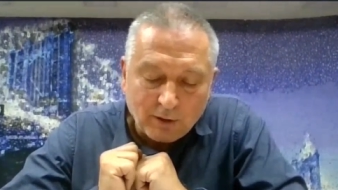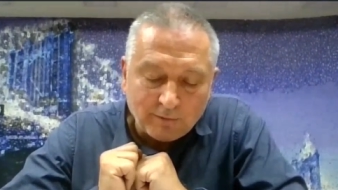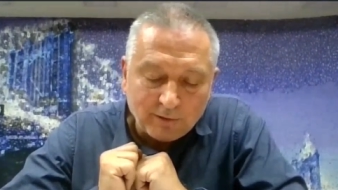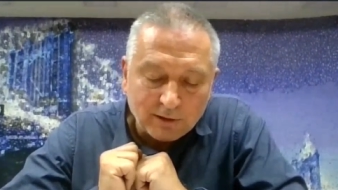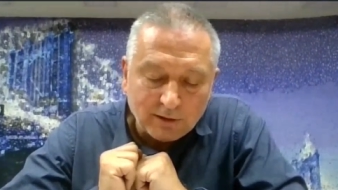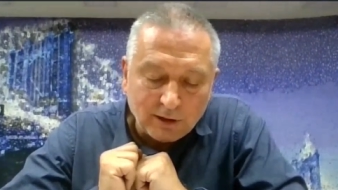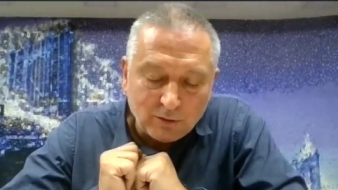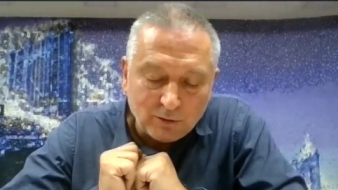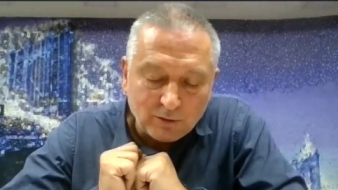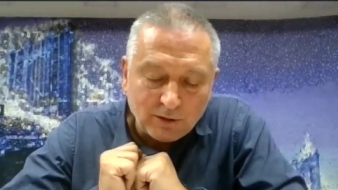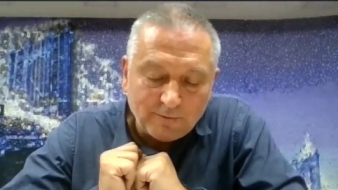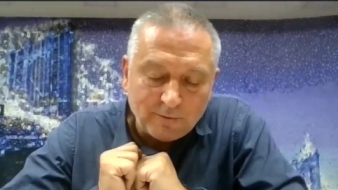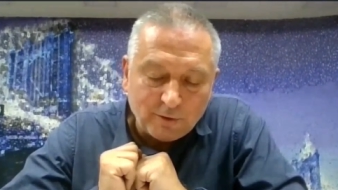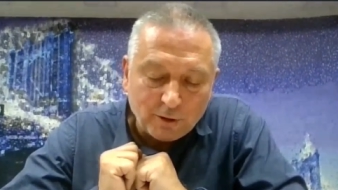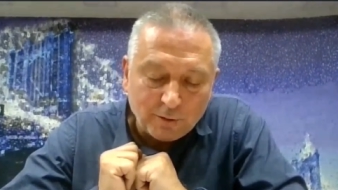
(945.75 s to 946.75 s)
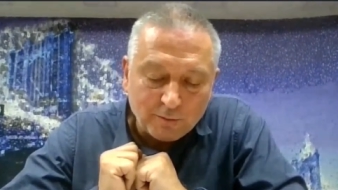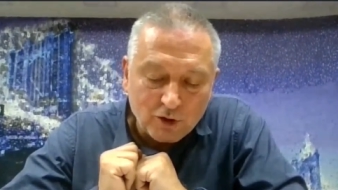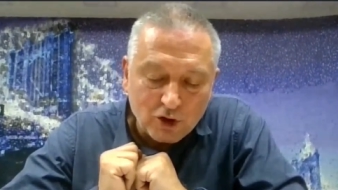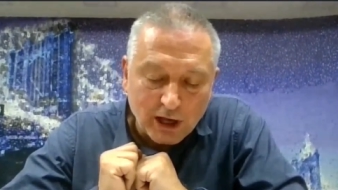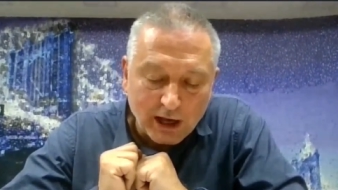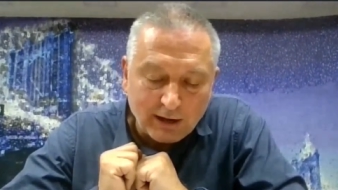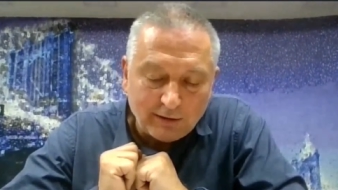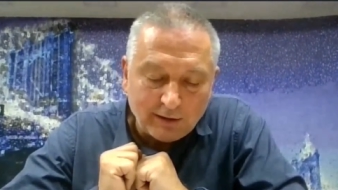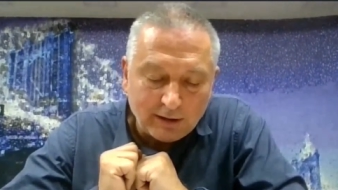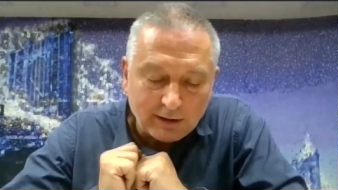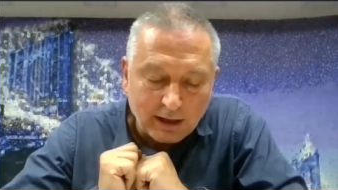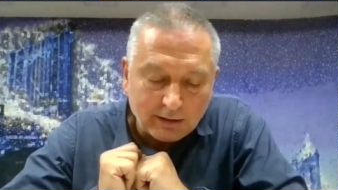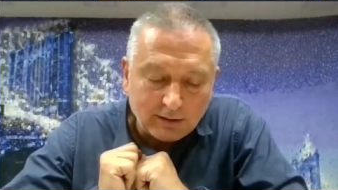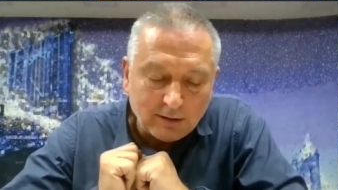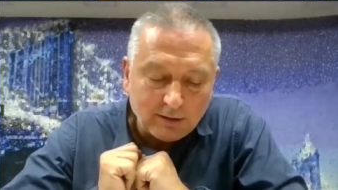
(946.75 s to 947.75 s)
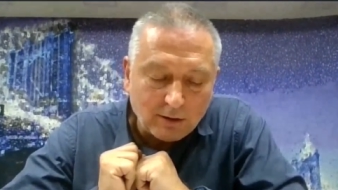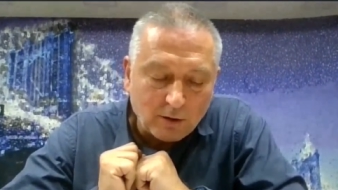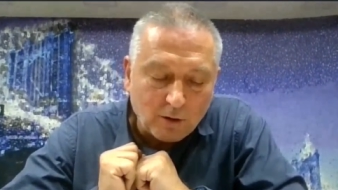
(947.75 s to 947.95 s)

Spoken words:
over the uniform cherry red